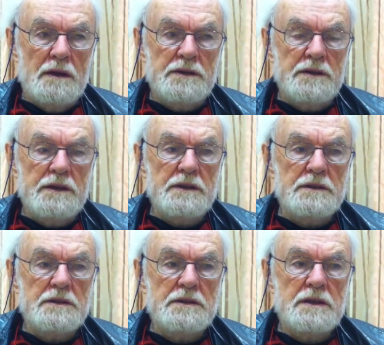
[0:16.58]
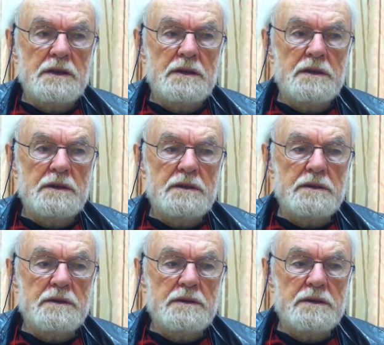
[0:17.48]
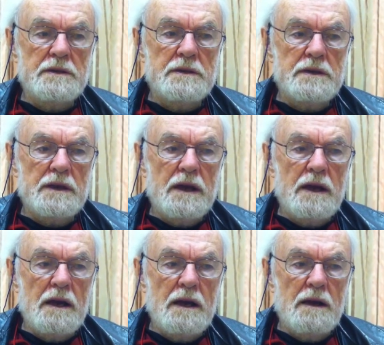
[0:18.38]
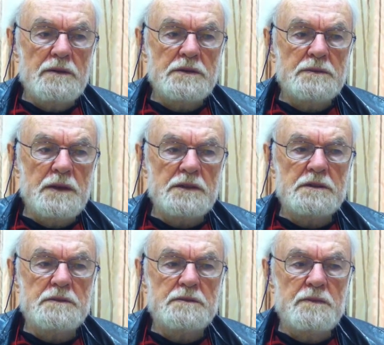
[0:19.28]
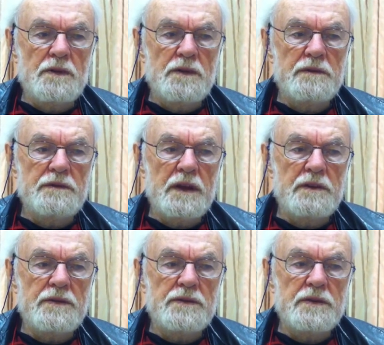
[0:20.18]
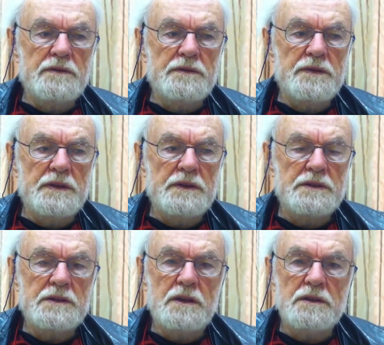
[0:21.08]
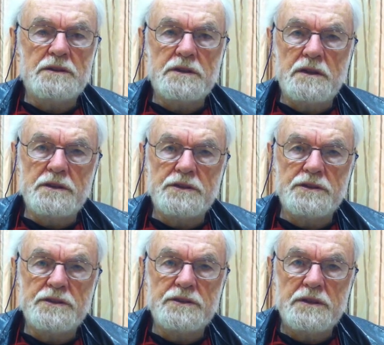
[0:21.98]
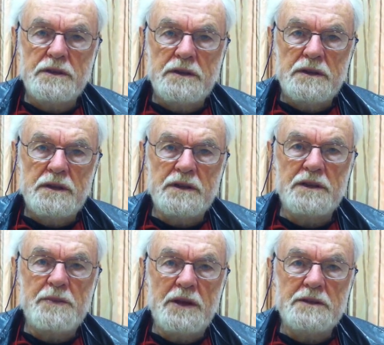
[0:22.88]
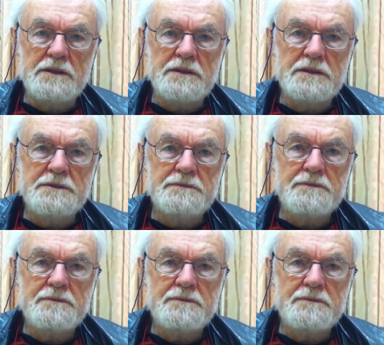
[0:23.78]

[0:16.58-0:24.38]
uh, to this, uh, the, I, I, was much more in favour of uh, Scottish independence.